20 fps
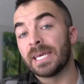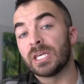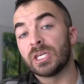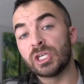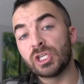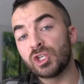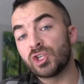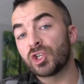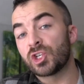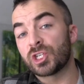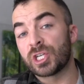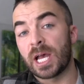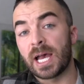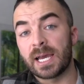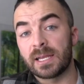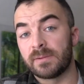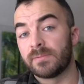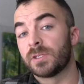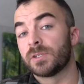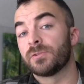each
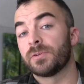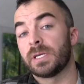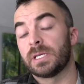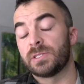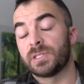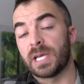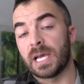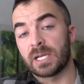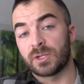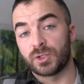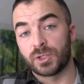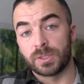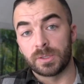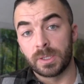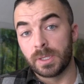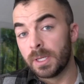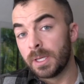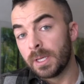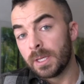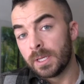side of the transaction.
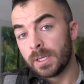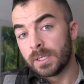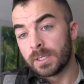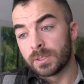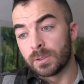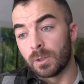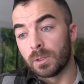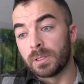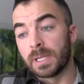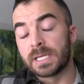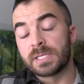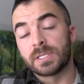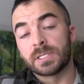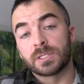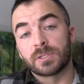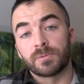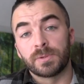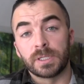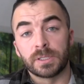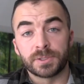So a
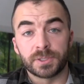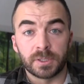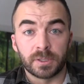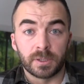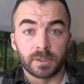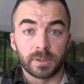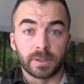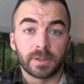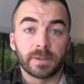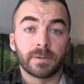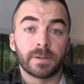licensed realtor